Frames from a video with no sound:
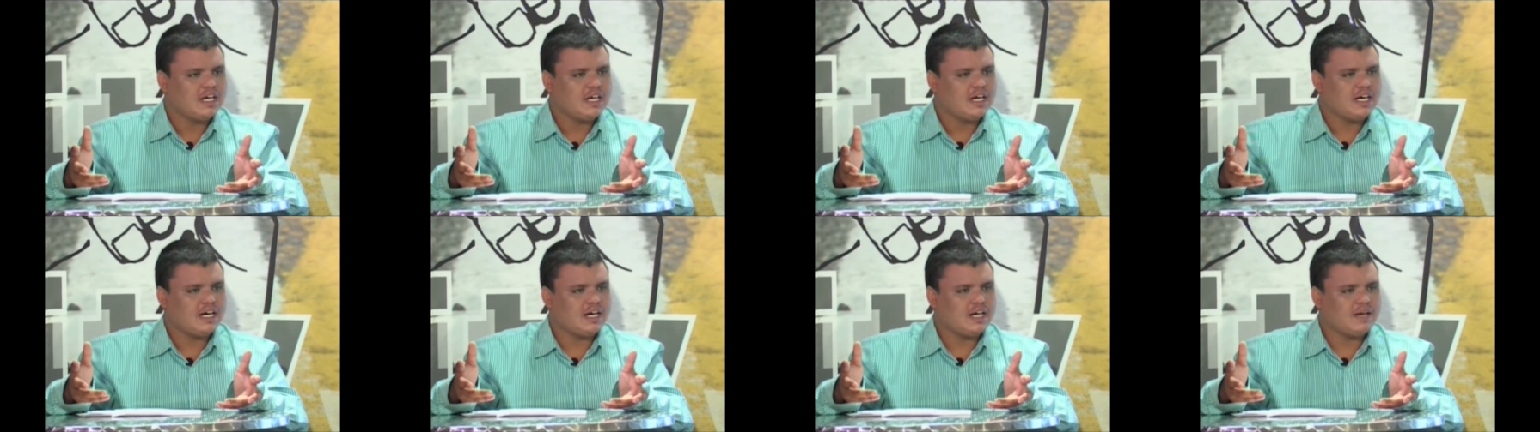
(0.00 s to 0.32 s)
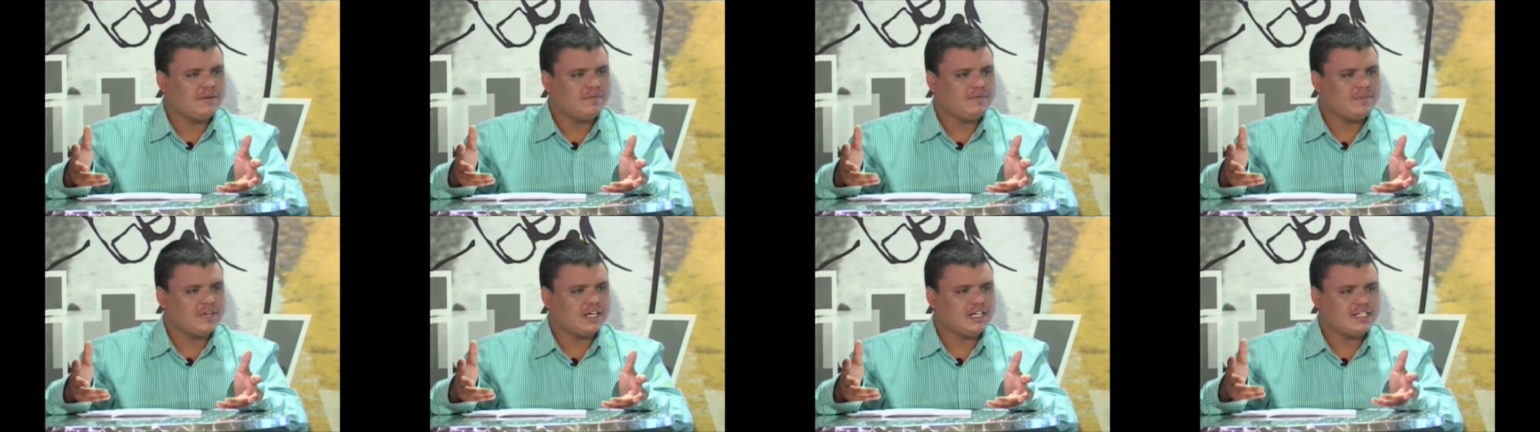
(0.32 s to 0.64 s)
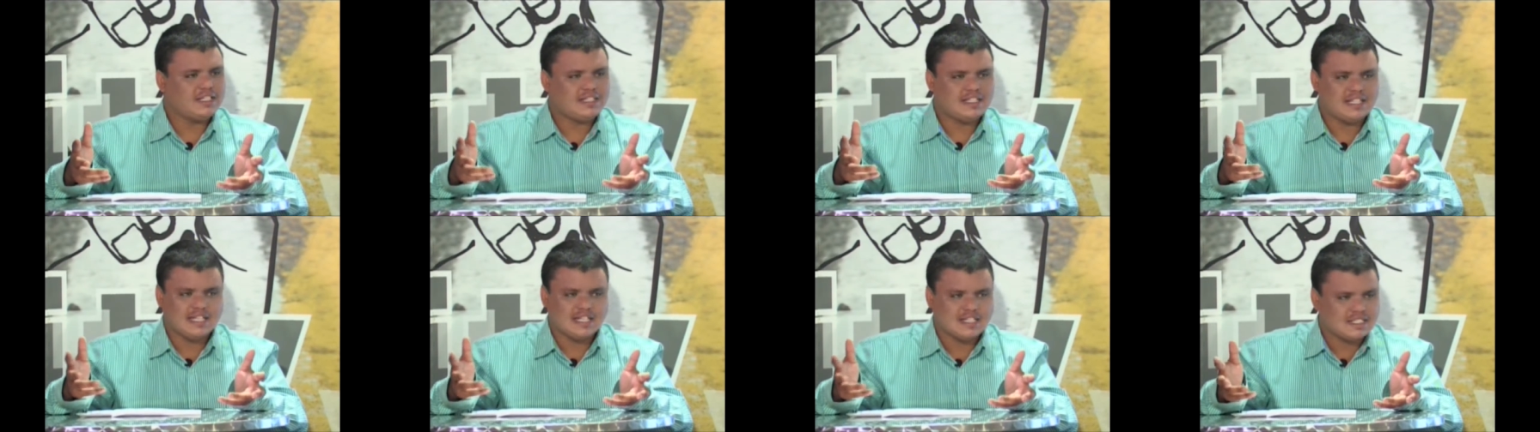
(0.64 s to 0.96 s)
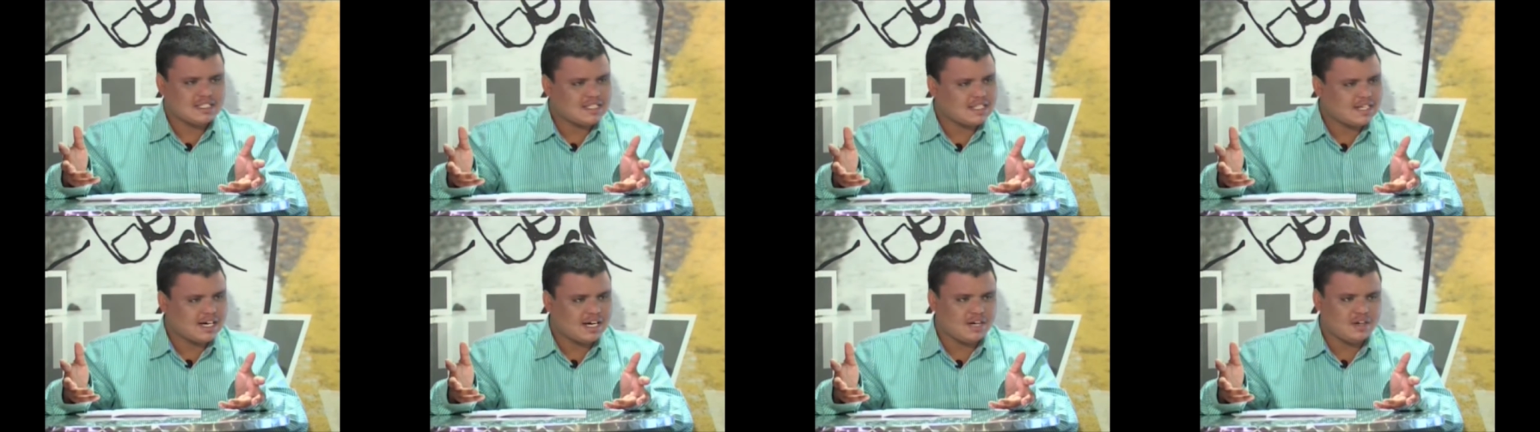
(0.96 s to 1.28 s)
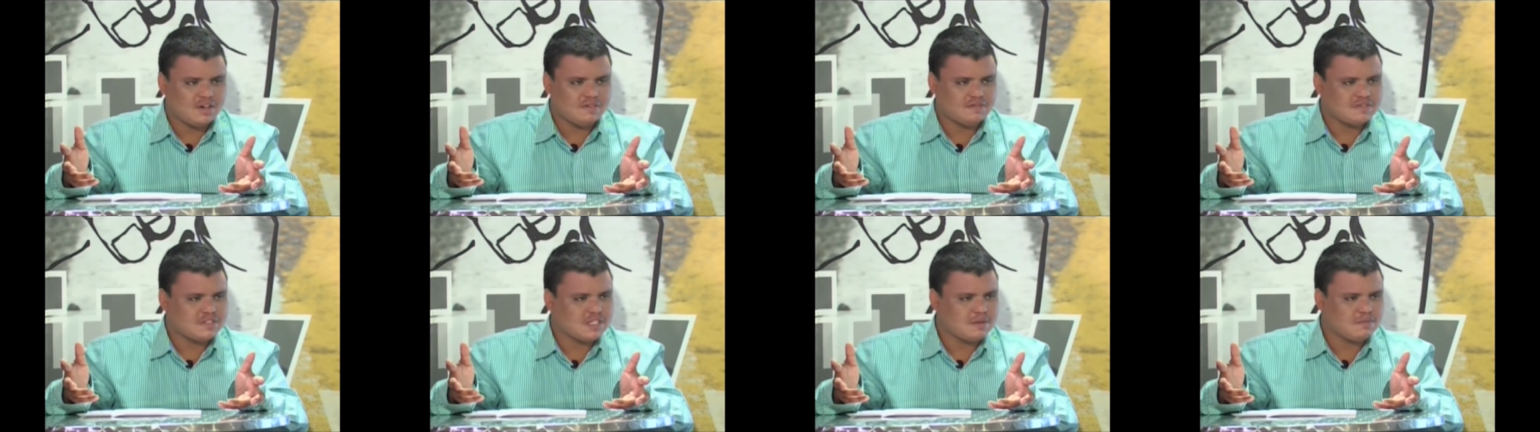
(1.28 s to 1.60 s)
a test
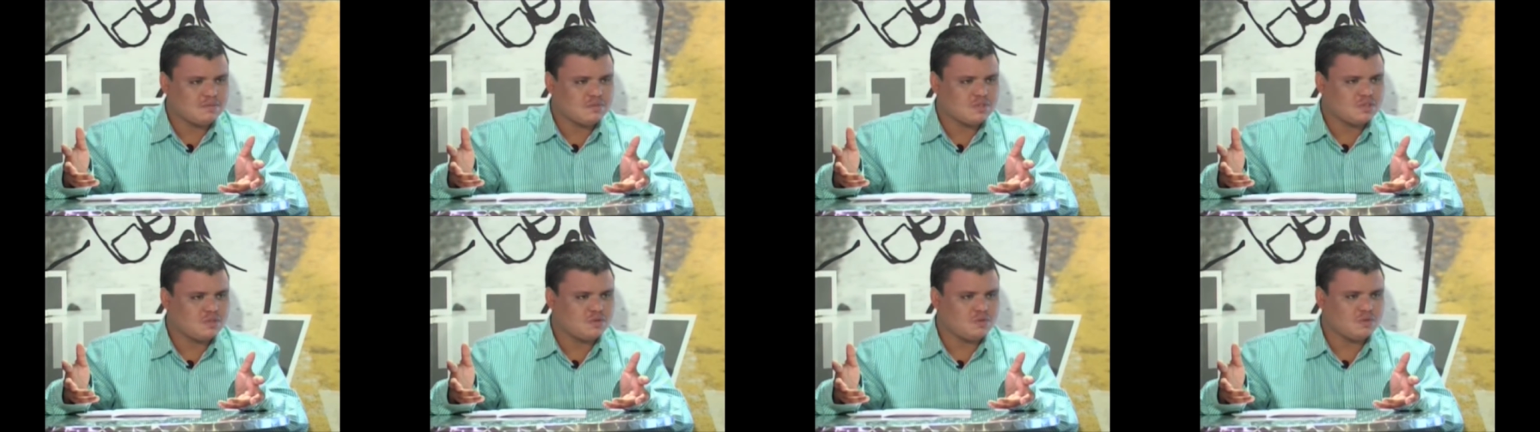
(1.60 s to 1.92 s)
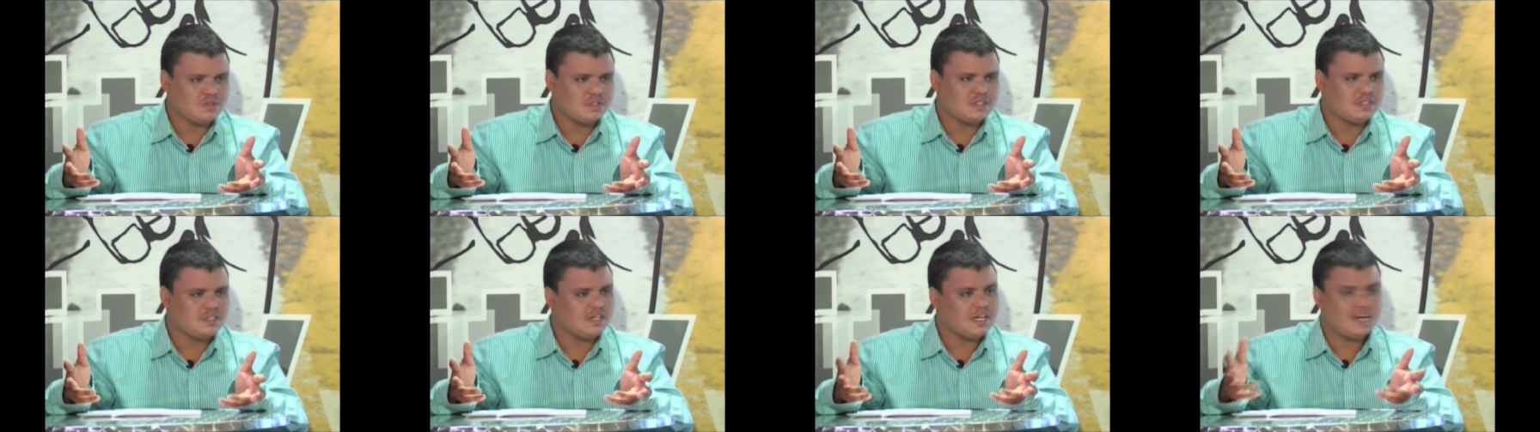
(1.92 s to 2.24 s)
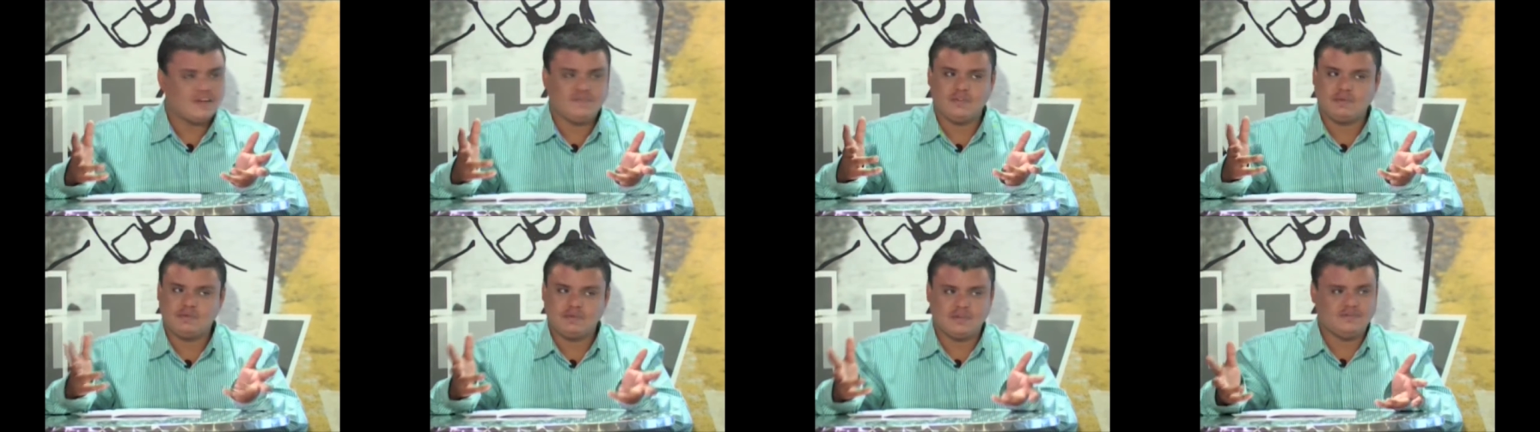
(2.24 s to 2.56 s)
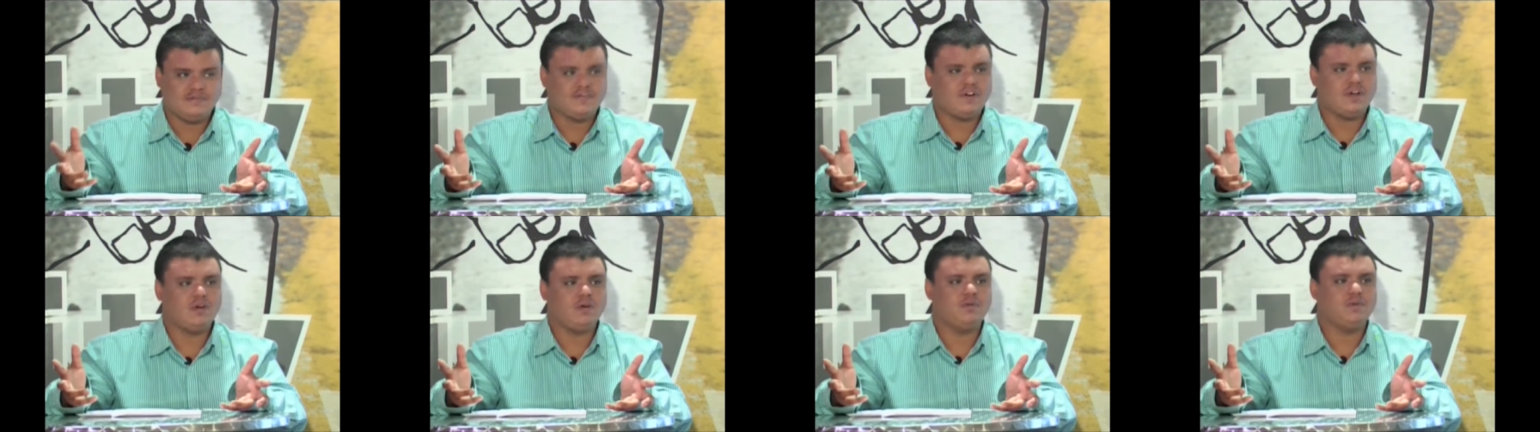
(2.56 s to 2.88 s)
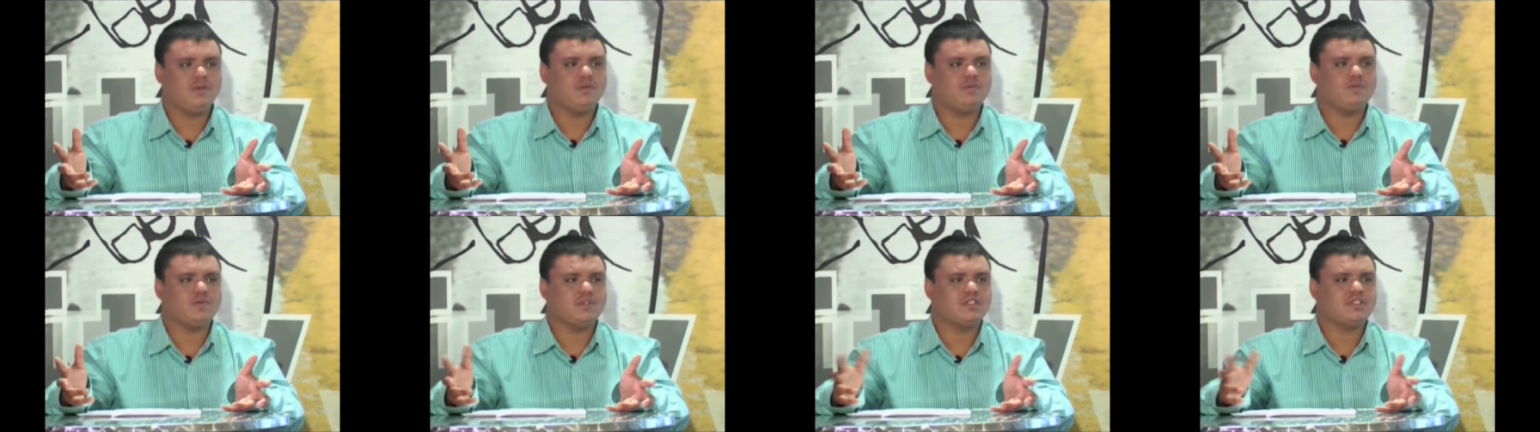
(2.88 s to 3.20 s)
run of some sort. Have you been
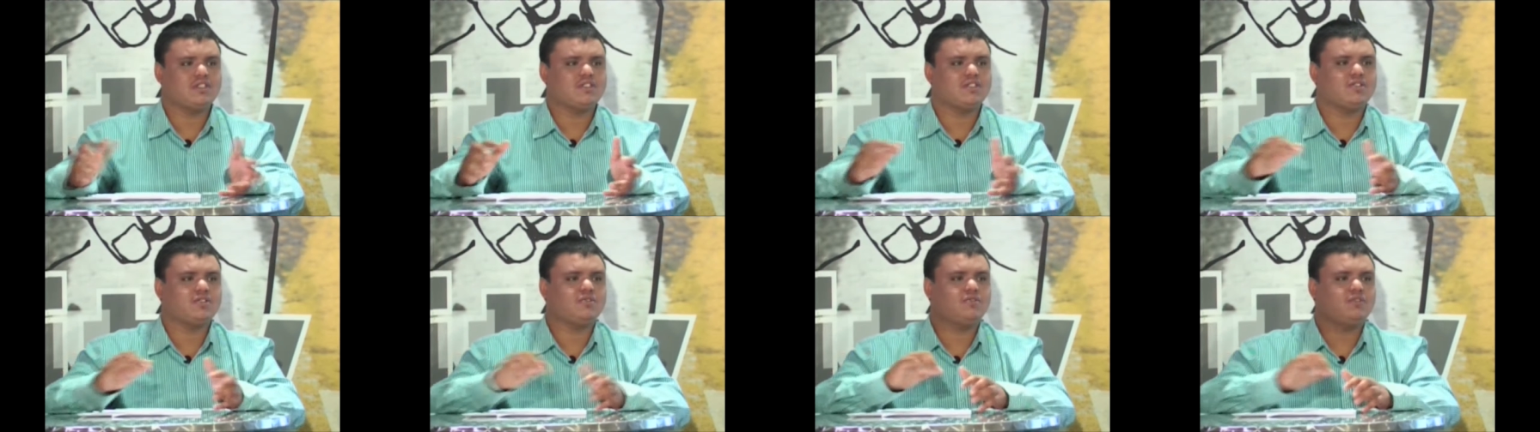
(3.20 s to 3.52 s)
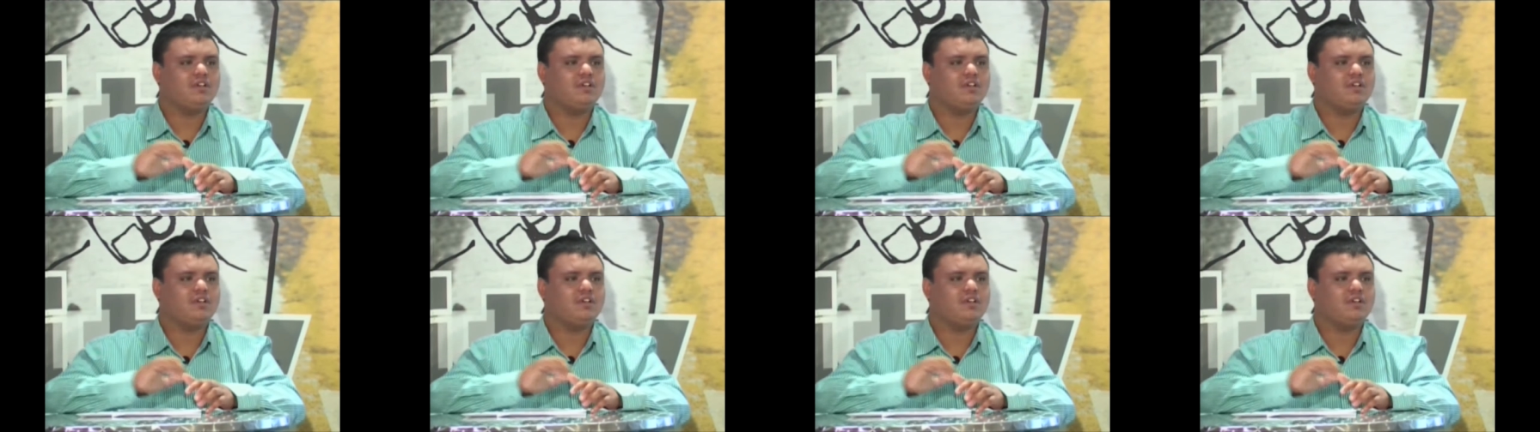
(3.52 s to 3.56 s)
following? What's the story?